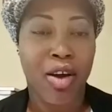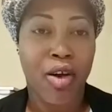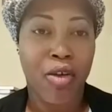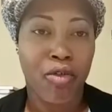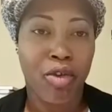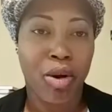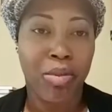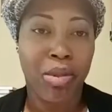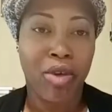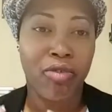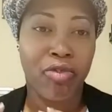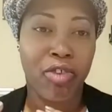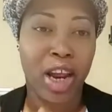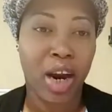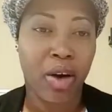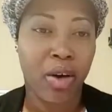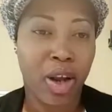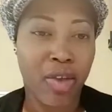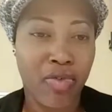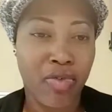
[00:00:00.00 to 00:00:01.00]
from the
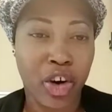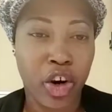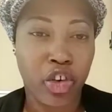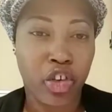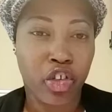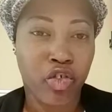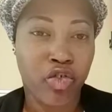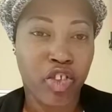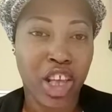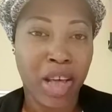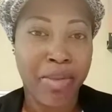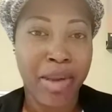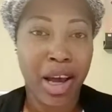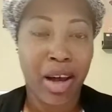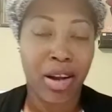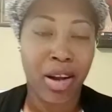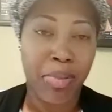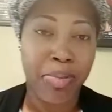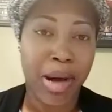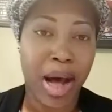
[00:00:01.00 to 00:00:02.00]
very first
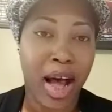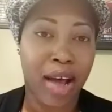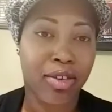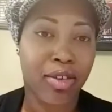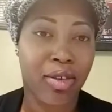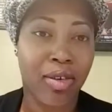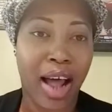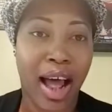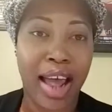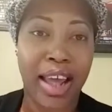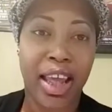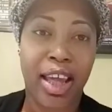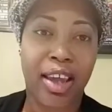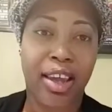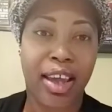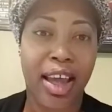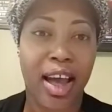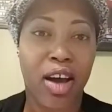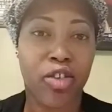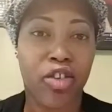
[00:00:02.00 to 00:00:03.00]
female apostle I
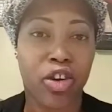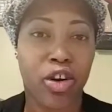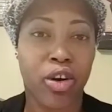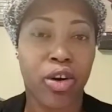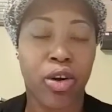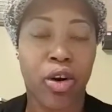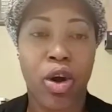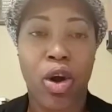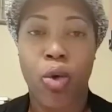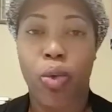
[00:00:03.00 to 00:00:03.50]
encountered